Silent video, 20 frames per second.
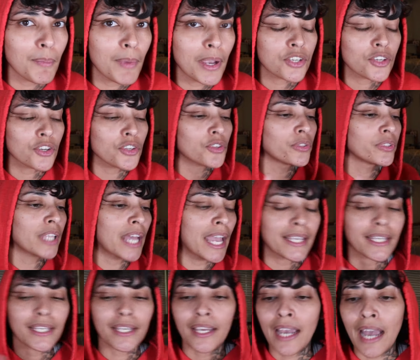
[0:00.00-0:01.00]
Make sure you
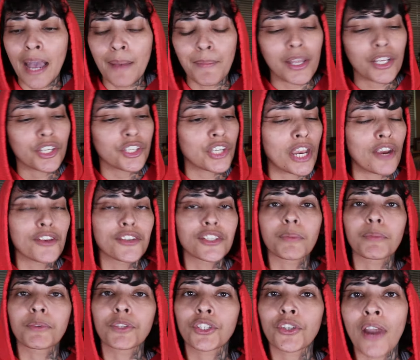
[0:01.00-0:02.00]
like, comment, share, and
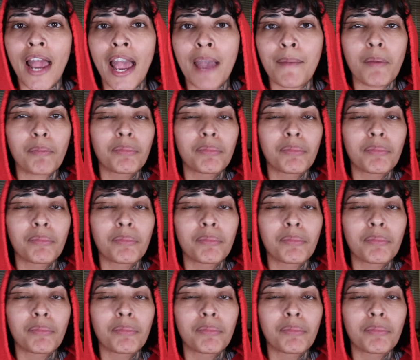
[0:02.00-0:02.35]
subscribe,